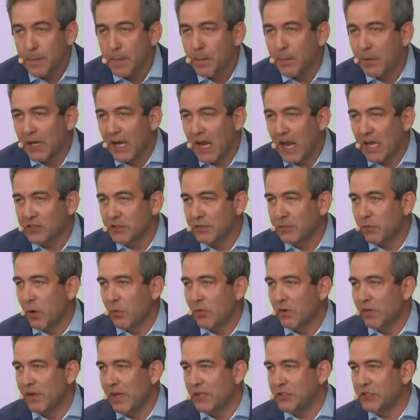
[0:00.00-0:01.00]
But as a
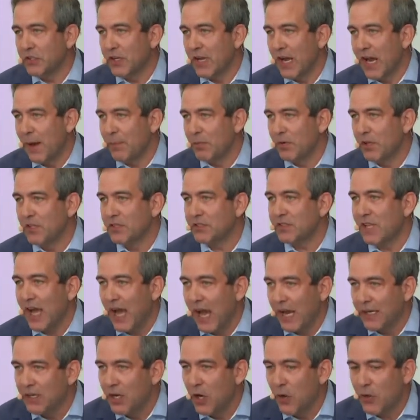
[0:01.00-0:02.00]
former venture capitalist,
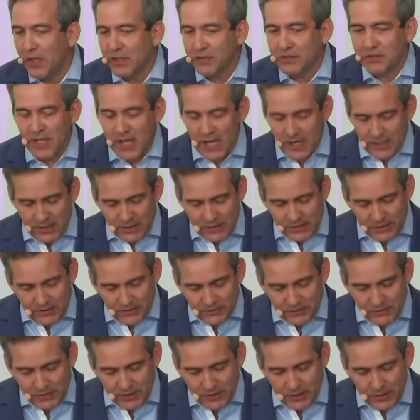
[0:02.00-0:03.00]
I know that's not
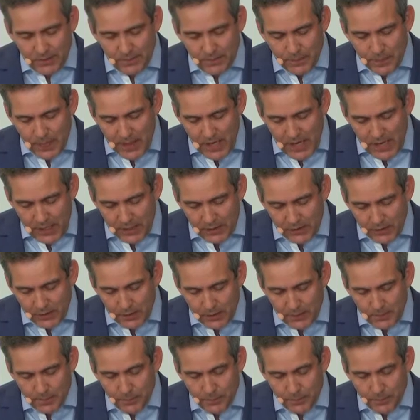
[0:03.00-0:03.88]
easy either.